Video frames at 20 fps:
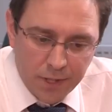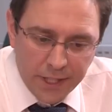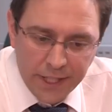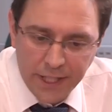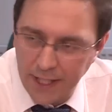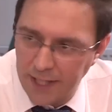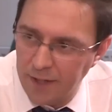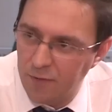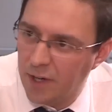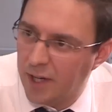
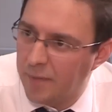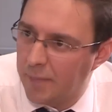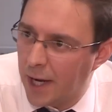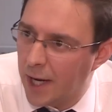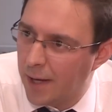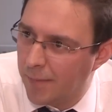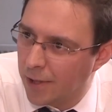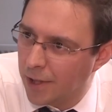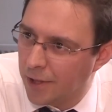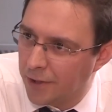legally
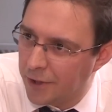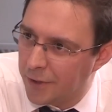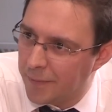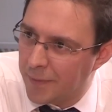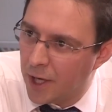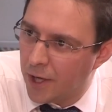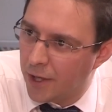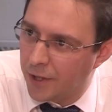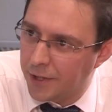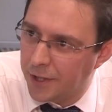repayable on
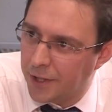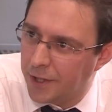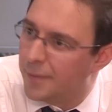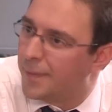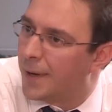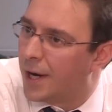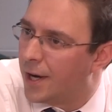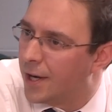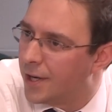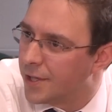demand in the
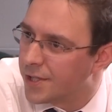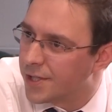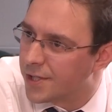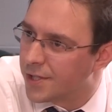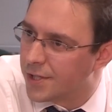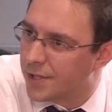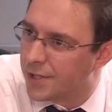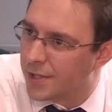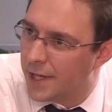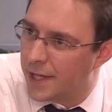past,